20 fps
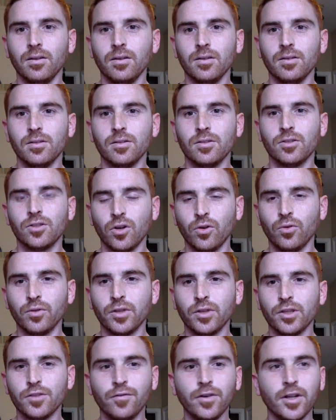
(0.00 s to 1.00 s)
So
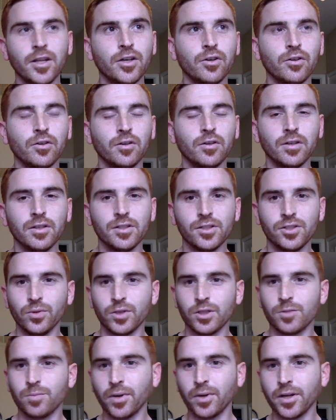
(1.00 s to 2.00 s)
this video is to
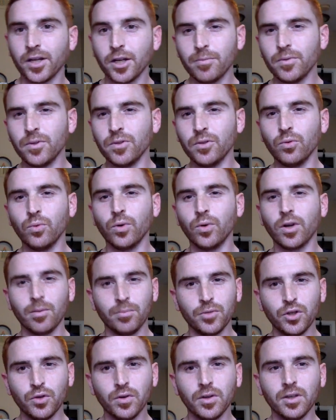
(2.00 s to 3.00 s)
explain to you what I'm
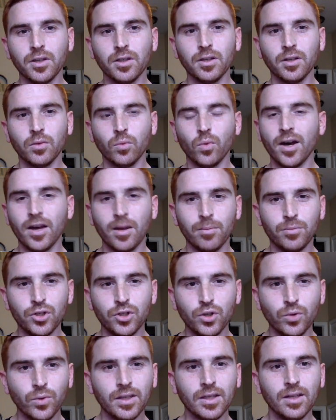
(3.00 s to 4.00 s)
doing and why I'm
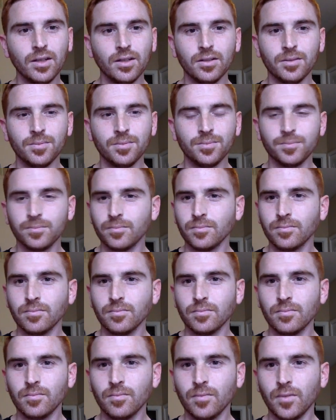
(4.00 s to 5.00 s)
doing it,
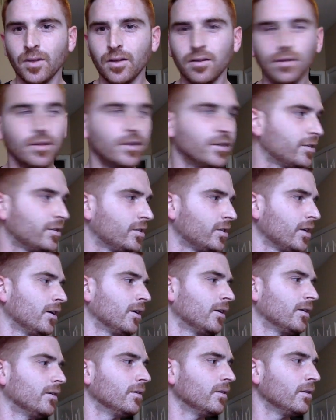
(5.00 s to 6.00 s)
this
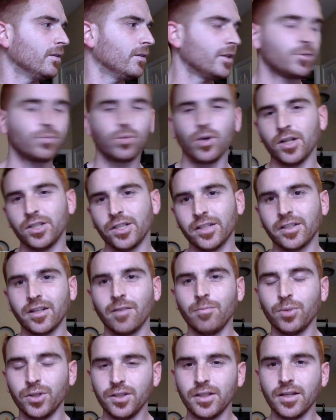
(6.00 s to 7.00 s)
uh, this project I
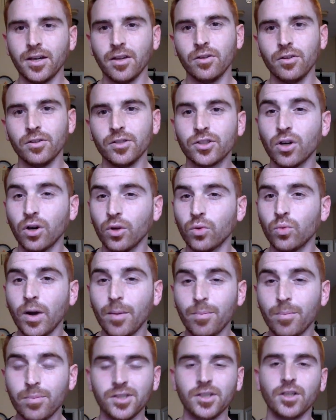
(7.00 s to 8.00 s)
put together is called
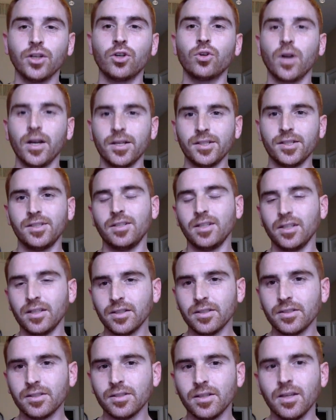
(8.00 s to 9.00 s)
Represent Christ
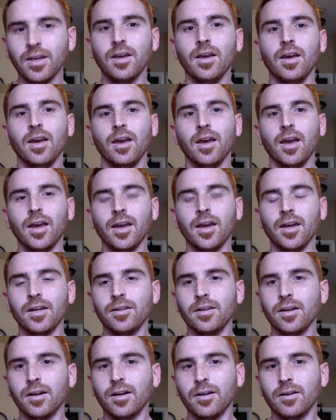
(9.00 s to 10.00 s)
Tees, and
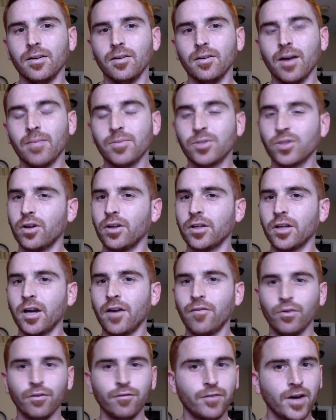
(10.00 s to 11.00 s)
uh, I'm starting off
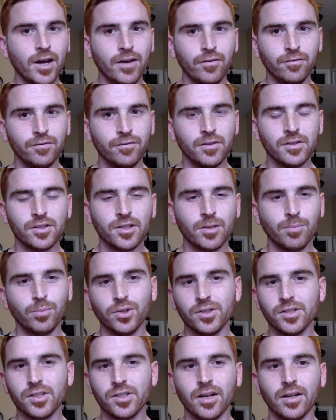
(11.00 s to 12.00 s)
with five simple
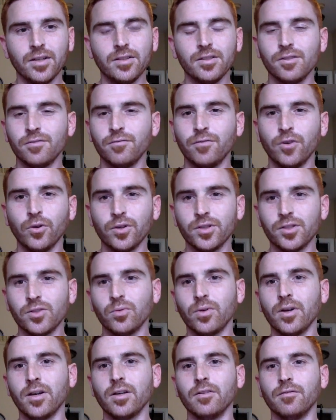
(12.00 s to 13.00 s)
designs focused
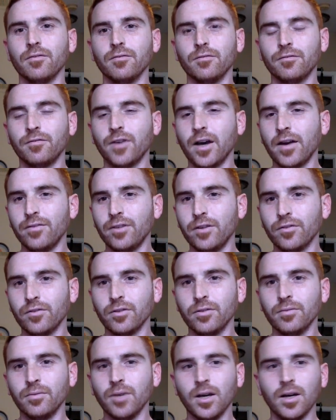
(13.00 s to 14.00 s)
around five
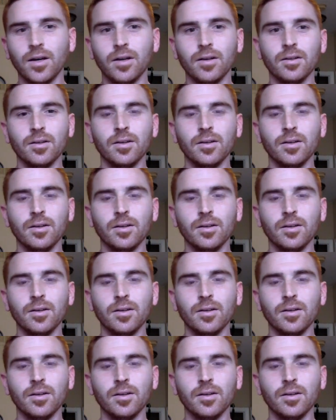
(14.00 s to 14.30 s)
different uh,